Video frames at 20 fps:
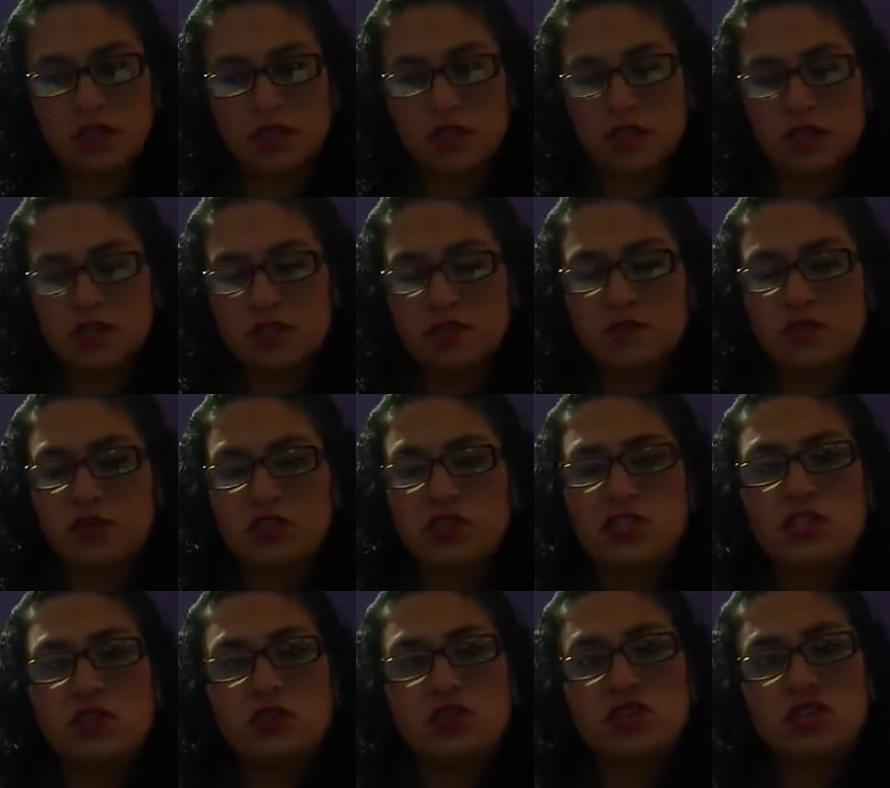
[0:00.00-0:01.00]
It's
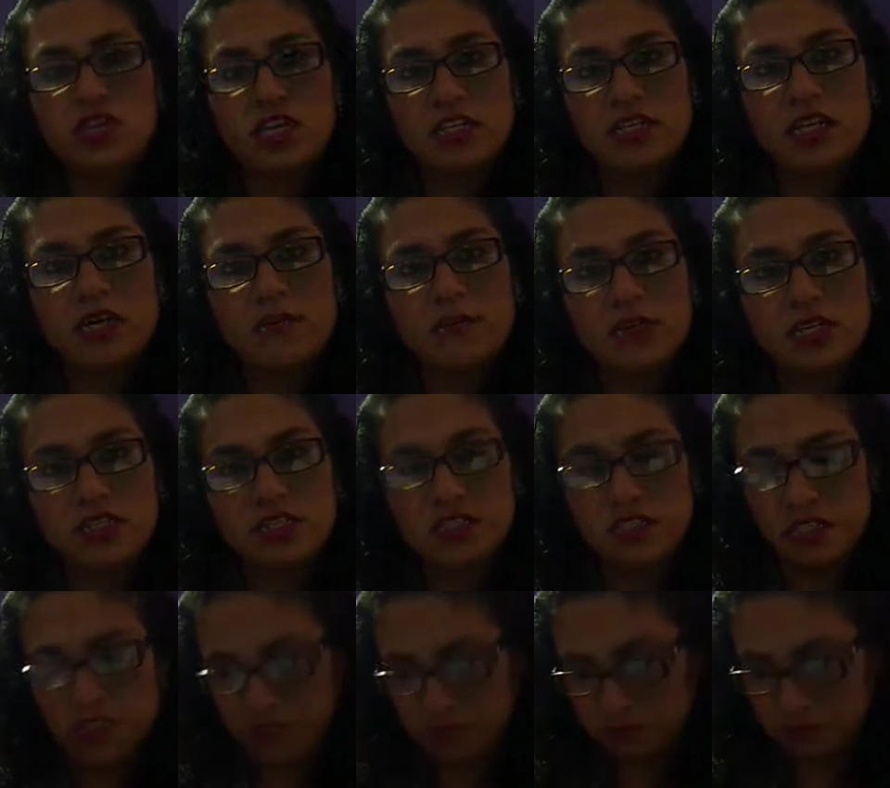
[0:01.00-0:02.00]
important to set a
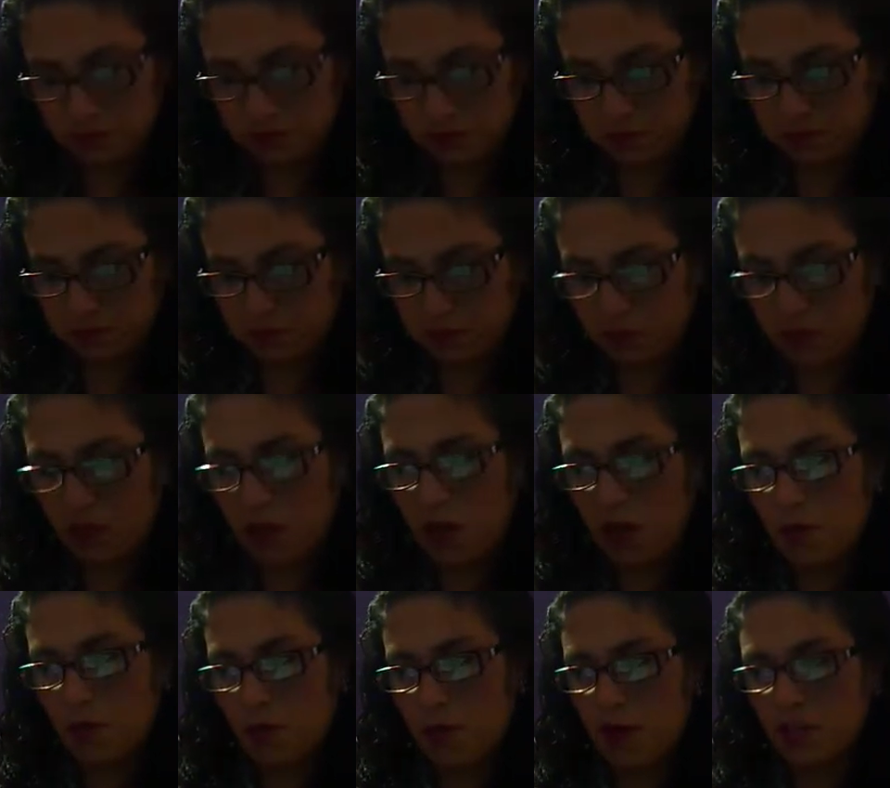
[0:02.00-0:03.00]
meeting
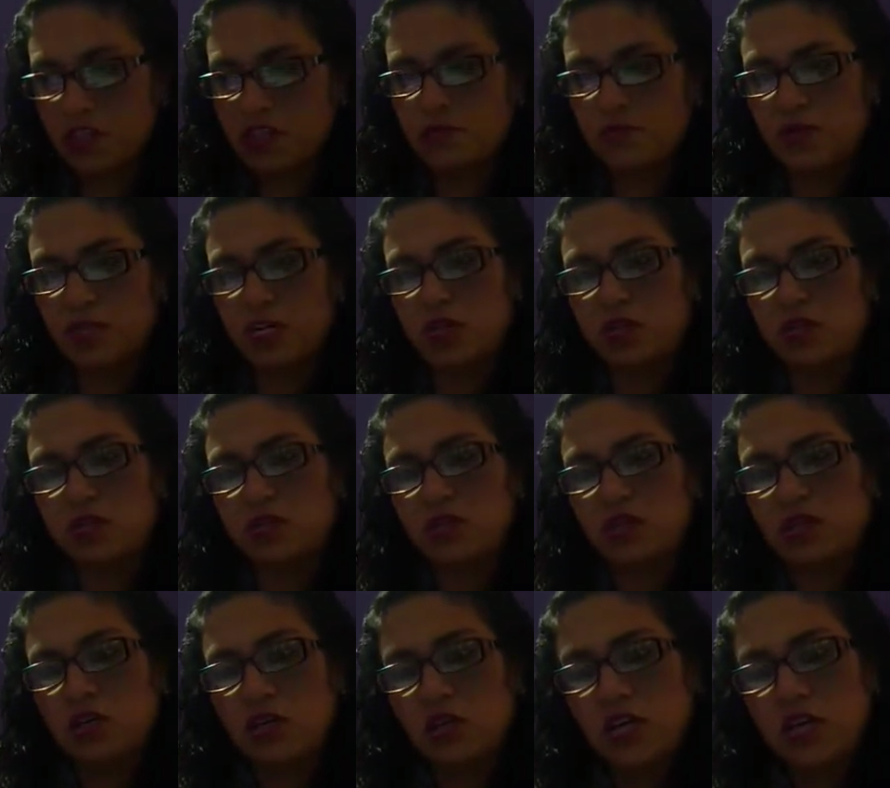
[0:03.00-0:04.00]
points because
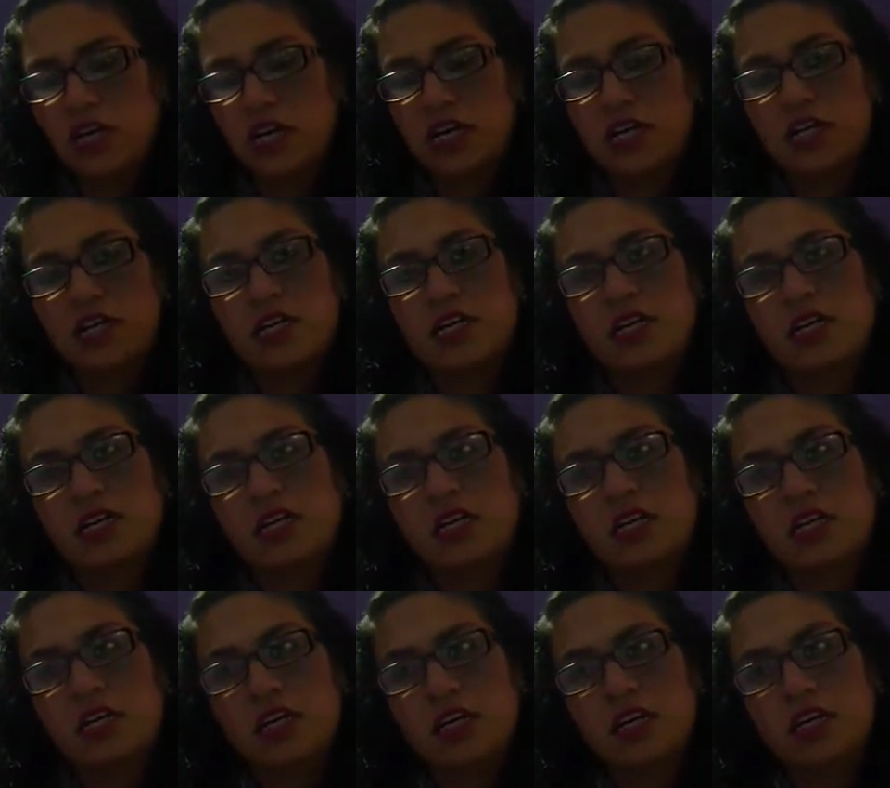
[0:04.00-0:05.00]
it
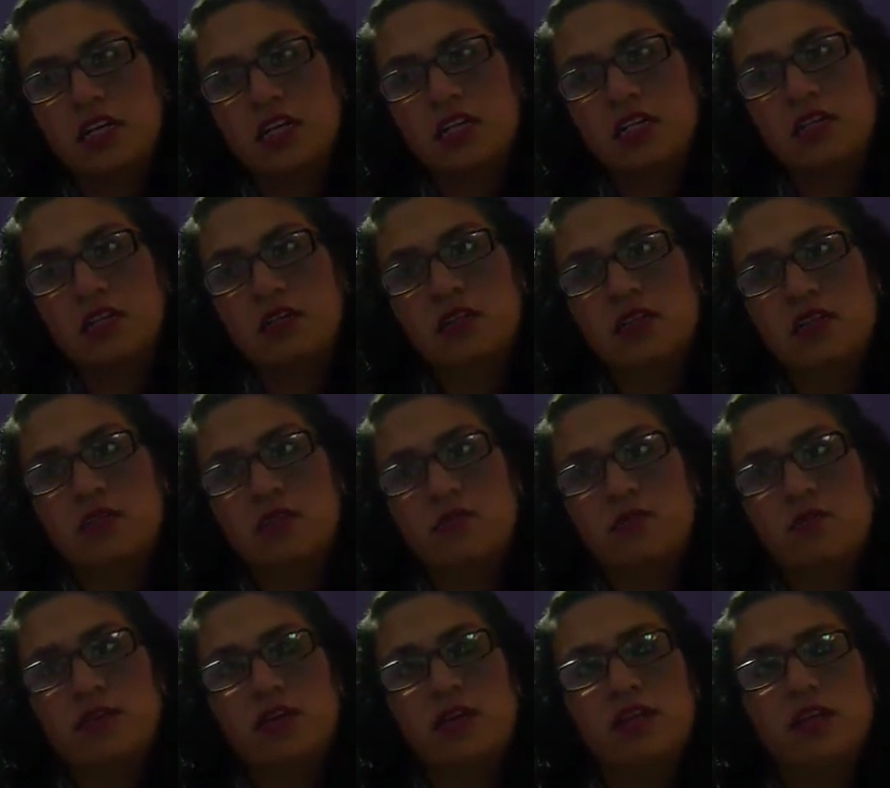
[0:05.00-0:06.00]

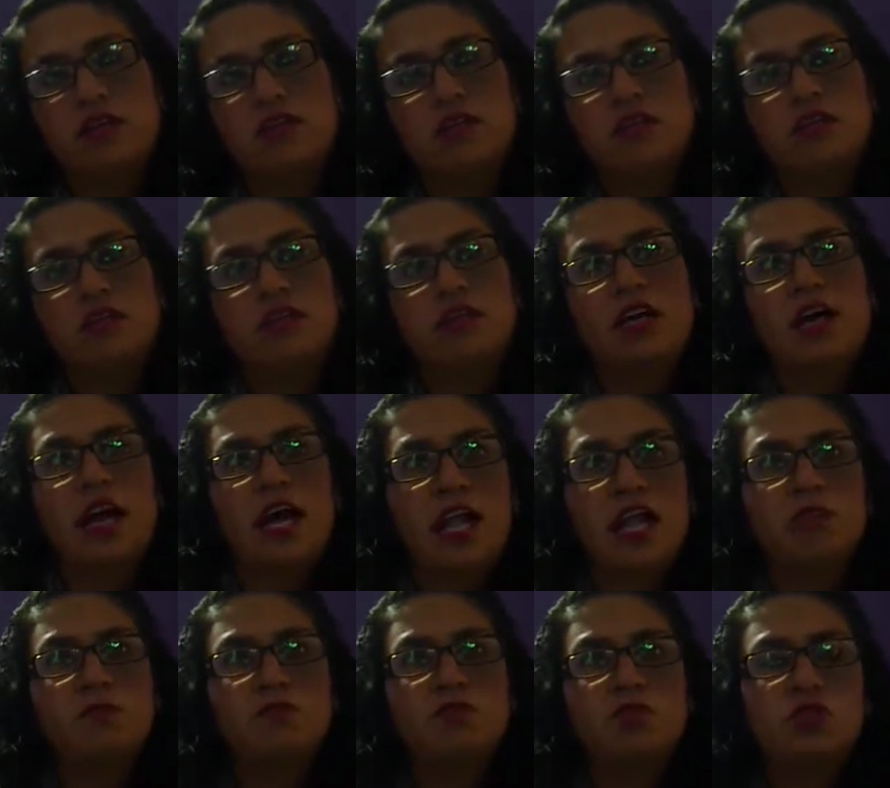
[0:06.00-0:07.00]
will
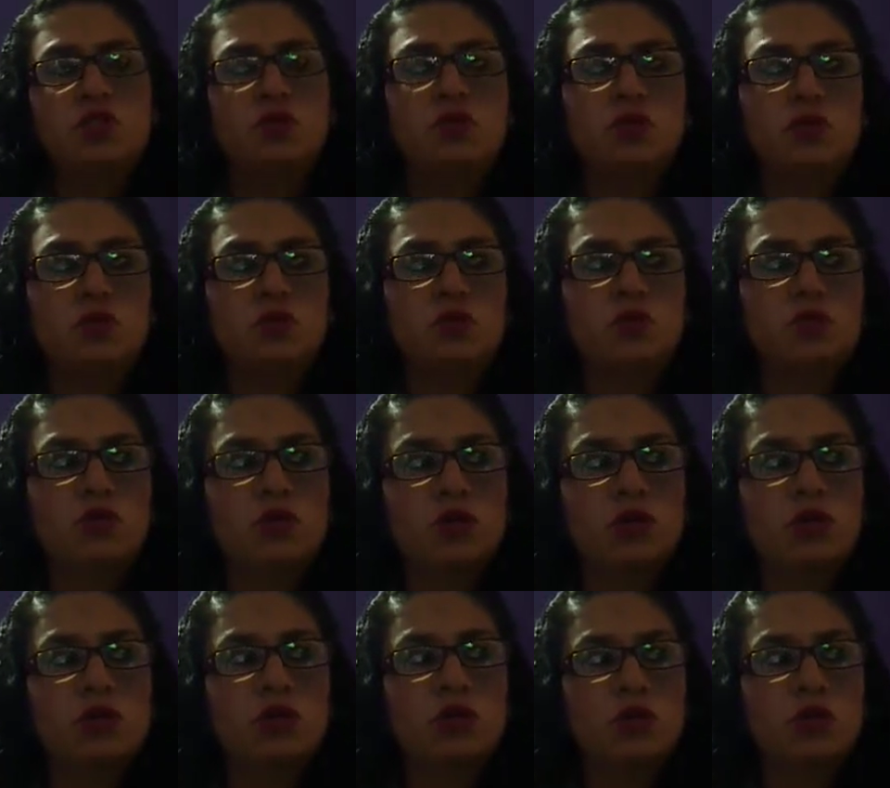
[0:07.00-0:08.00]
help to
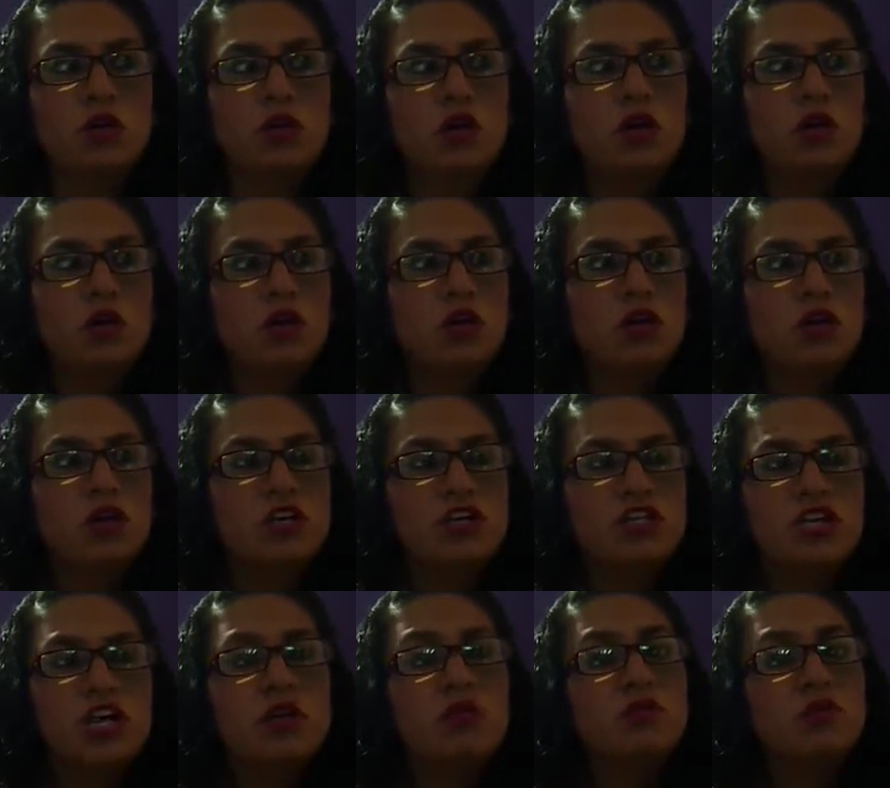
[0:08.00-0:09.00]

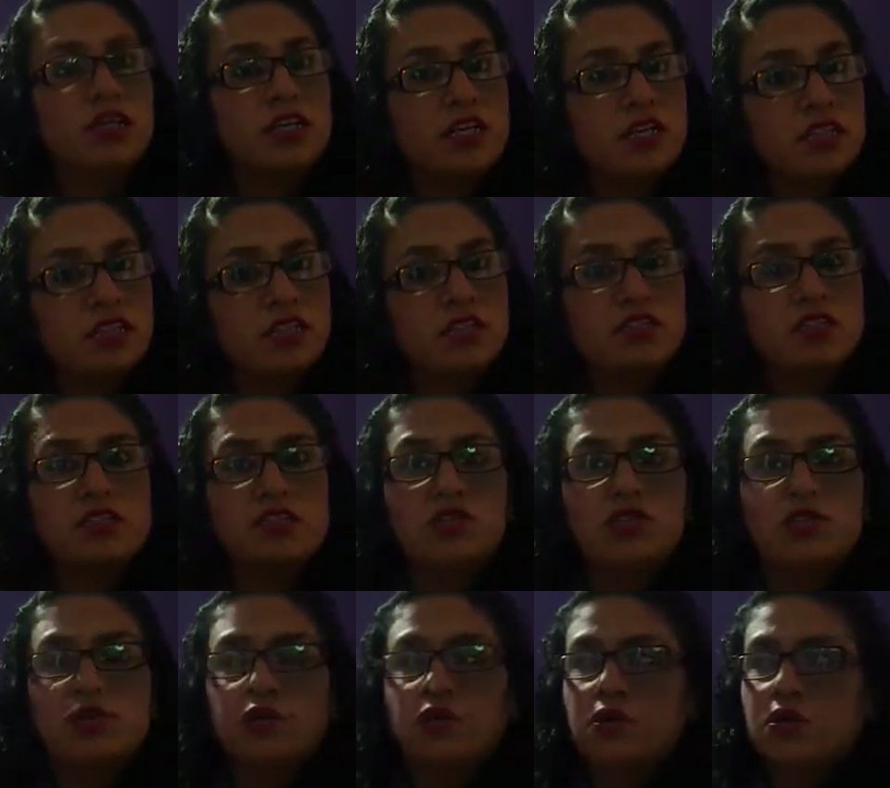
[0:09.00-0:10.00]
reunite
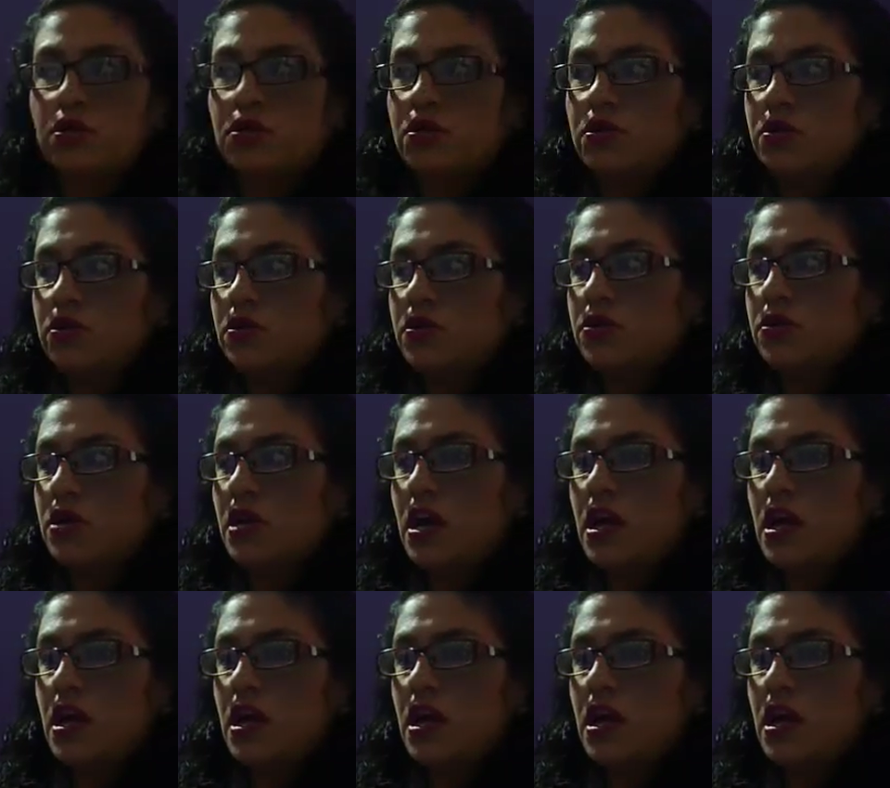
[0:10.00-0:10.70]
your